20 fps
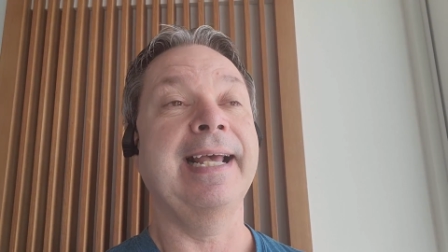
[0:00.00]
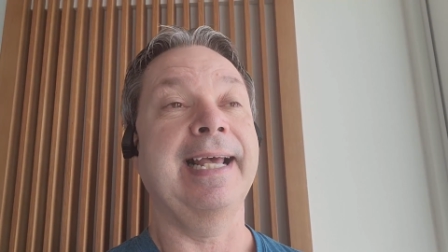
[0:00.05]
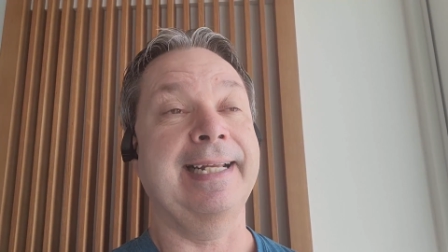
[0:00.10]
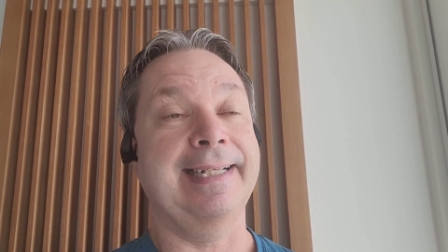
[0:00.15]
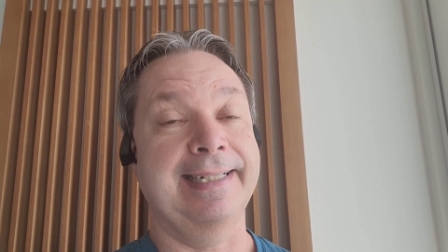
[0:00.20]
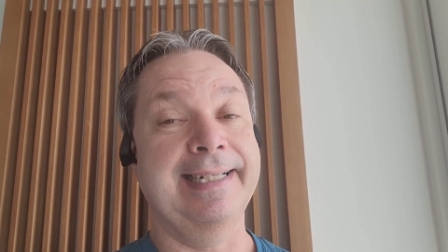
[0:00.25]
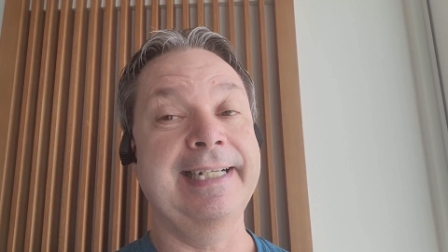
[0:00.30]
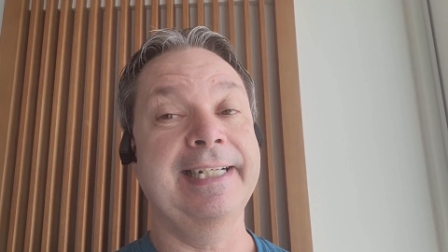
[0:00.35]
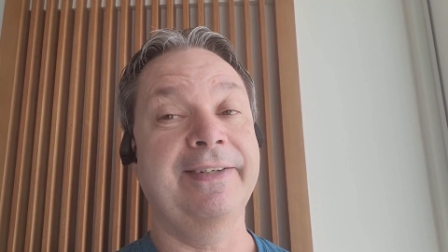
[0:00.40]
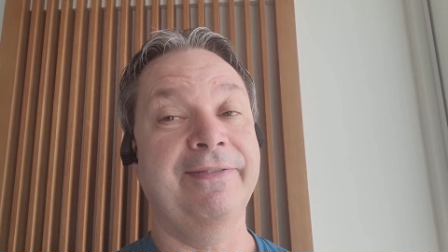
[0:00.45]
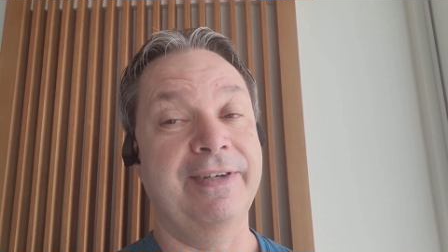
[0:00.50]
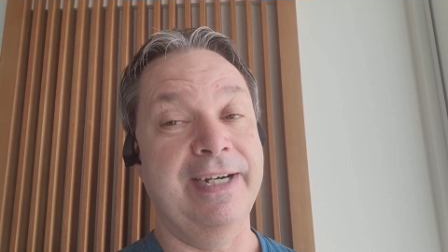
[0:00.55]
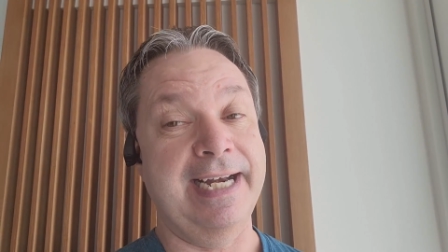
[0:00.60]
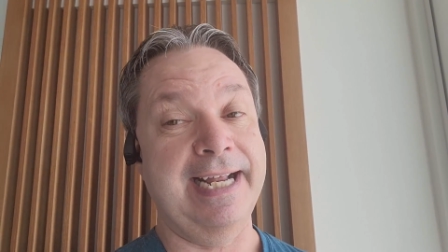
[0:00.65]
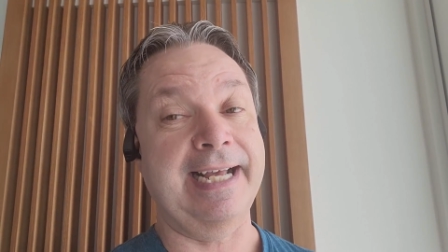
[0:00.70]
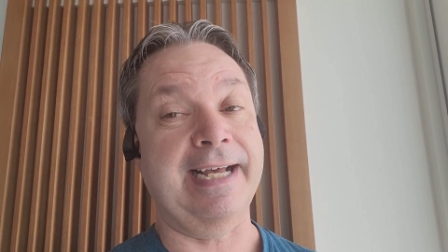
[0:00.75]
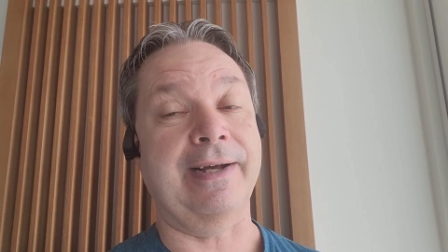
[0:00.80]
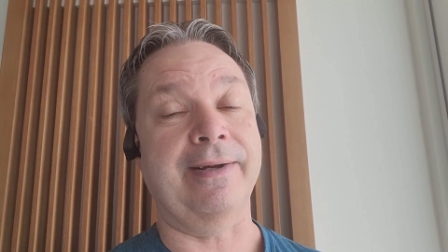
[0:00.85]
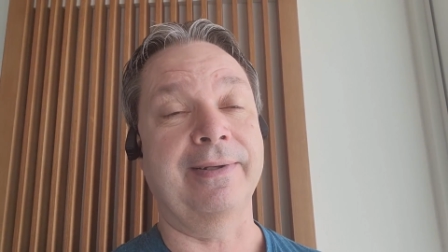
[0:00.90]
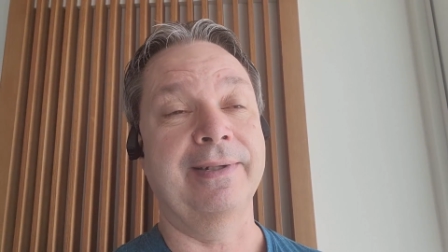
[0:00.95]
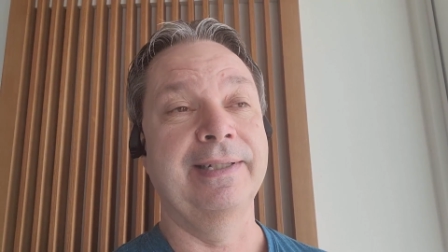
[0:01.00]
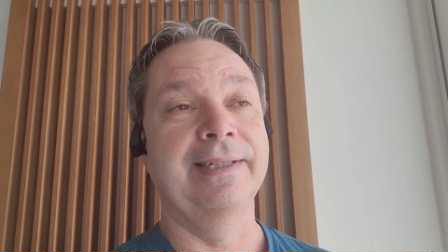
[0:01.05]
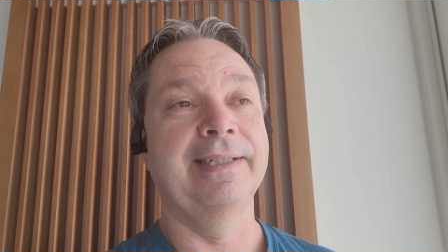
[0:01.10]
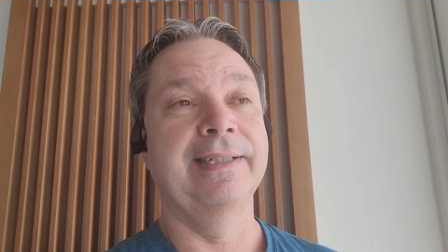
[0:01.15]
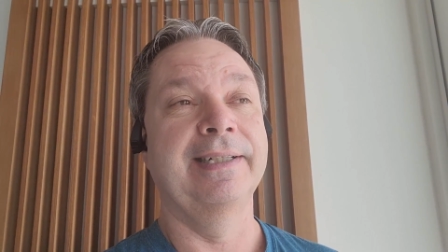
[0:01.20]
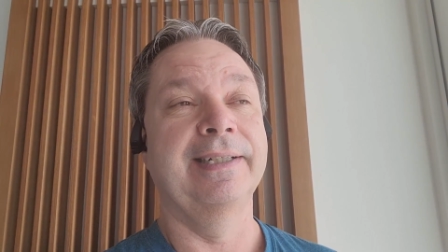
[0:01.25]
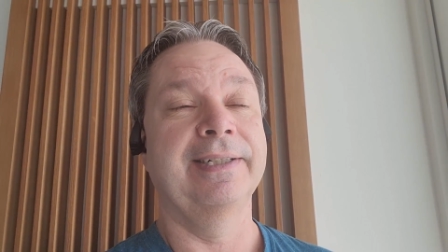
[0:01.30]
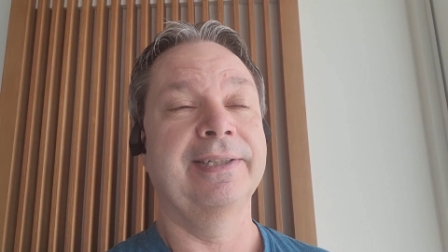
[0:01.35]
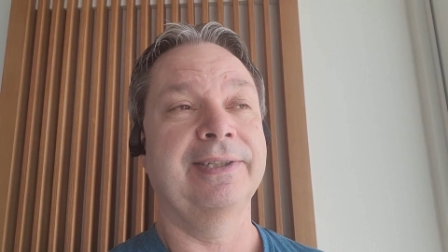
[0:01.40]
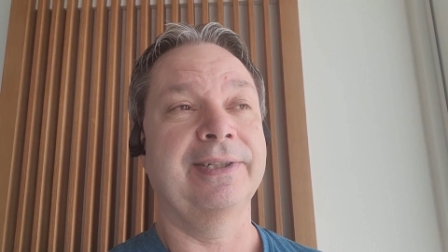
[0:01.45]
at least for now.
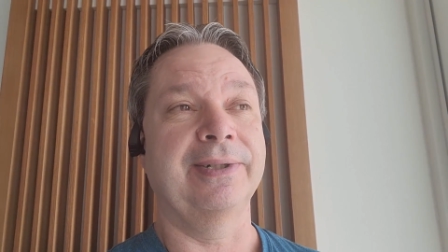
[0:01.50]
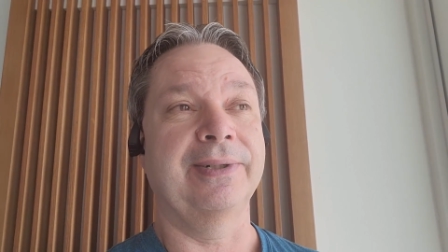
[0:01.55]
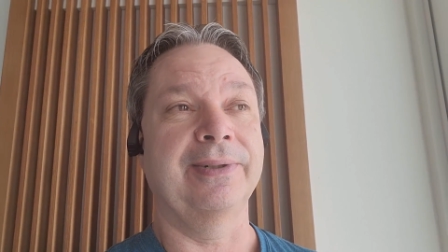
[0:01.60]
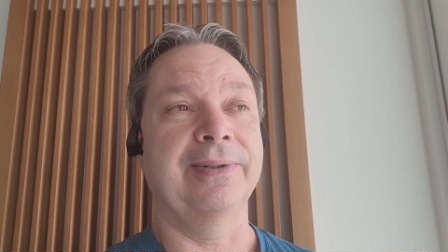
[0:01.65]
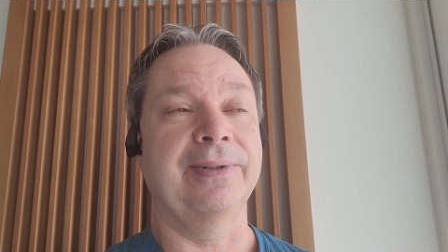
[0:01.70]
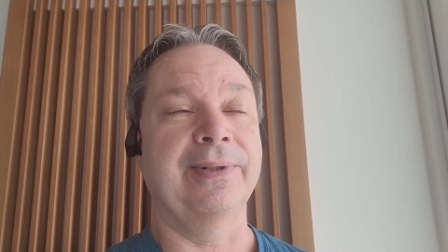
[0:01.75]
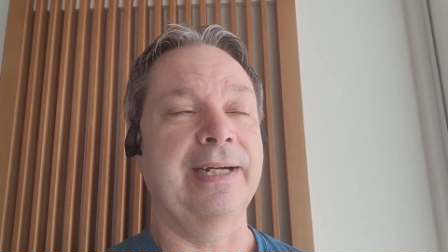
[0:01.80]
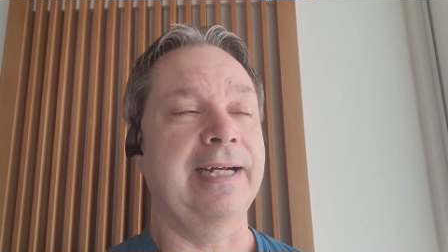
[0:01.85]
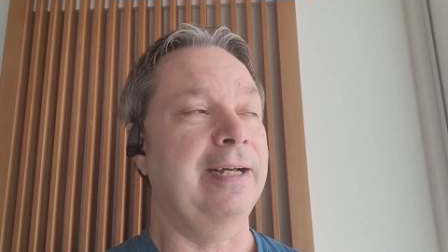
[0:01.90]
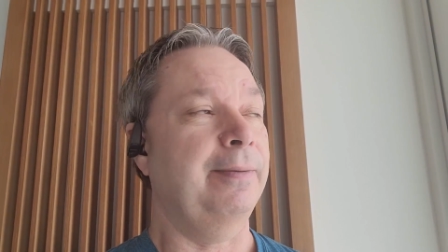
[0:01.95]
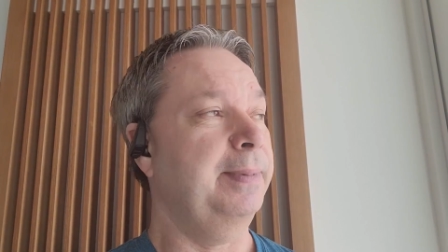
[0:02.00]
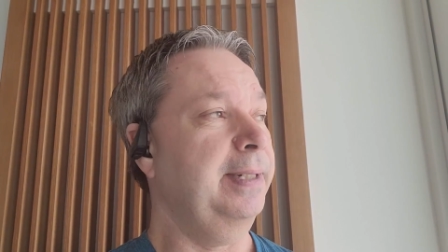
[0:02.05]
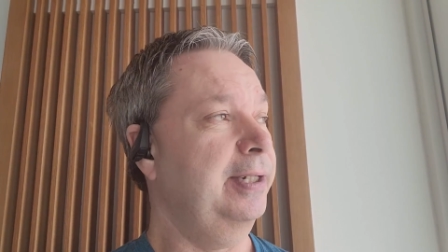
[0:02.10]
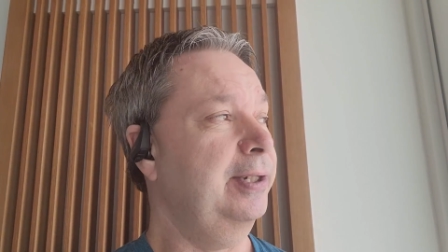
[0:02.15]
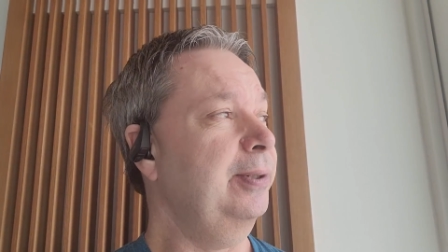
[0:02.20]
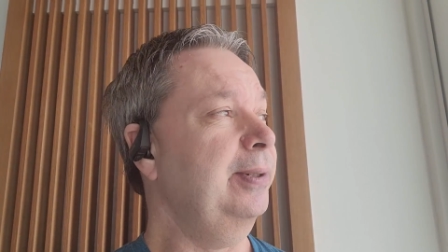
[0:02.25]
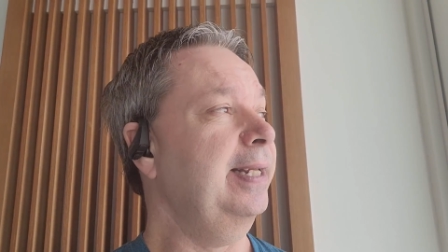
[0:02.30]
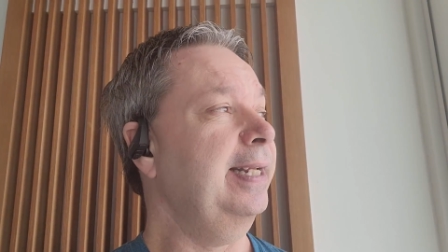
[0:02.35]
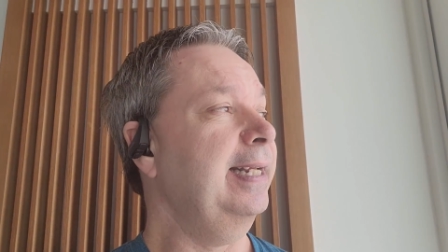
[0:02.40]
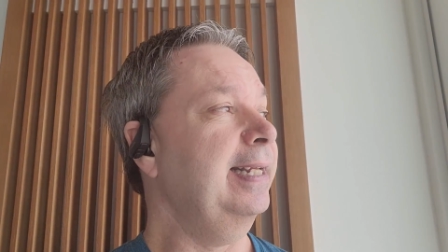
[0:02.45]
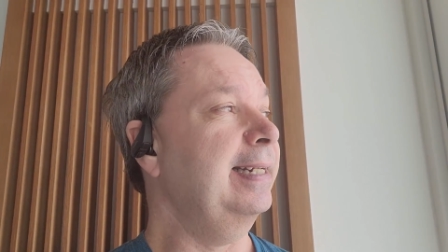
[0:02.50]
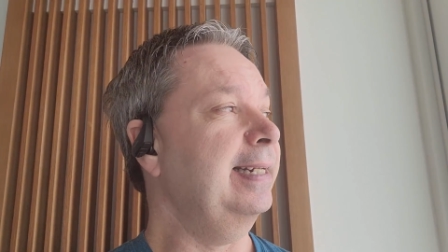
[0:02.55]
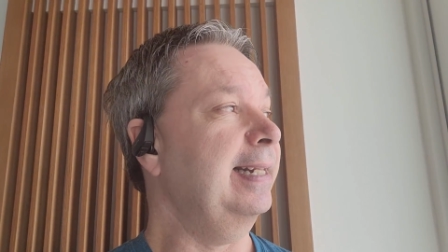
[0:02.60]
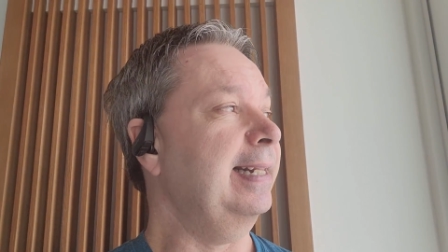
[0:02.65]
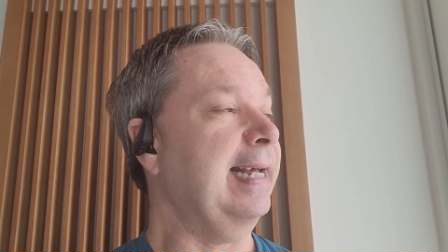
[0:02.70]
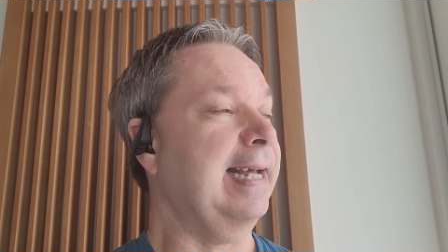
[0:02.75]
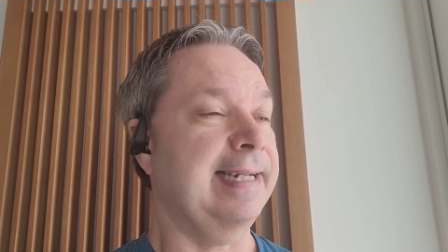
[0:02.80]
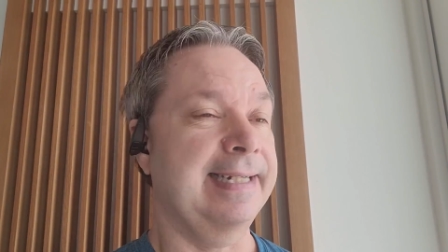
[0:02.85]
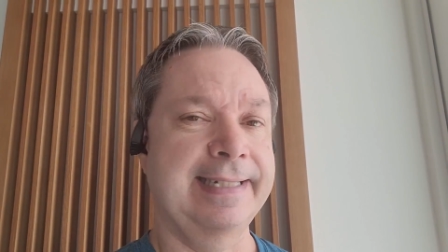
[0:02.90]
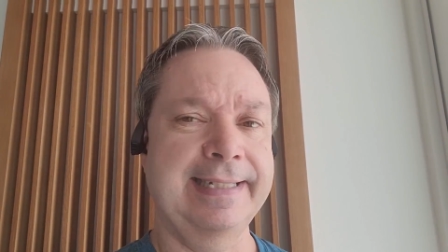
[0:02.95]
So I'll be tuning into
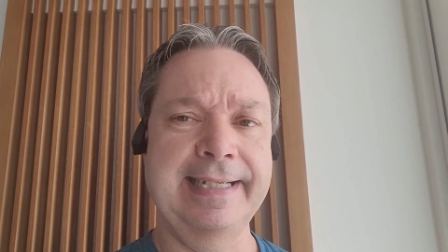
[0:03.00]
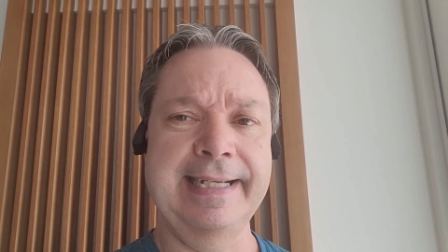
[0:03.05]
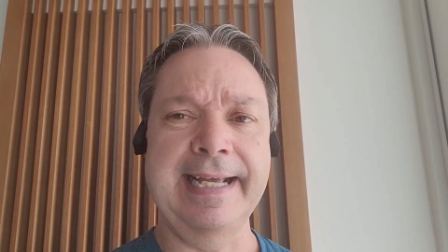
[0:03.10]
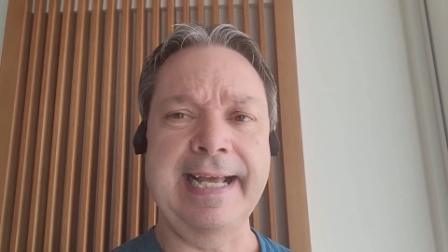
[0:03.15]
that and